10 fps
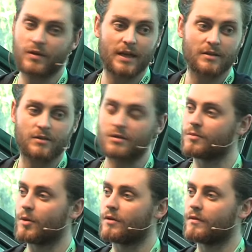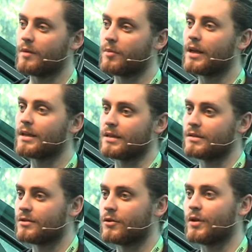connected to Spotify
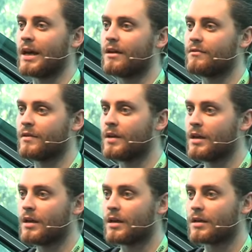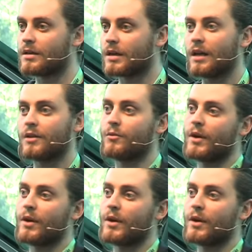playlists. So you have colored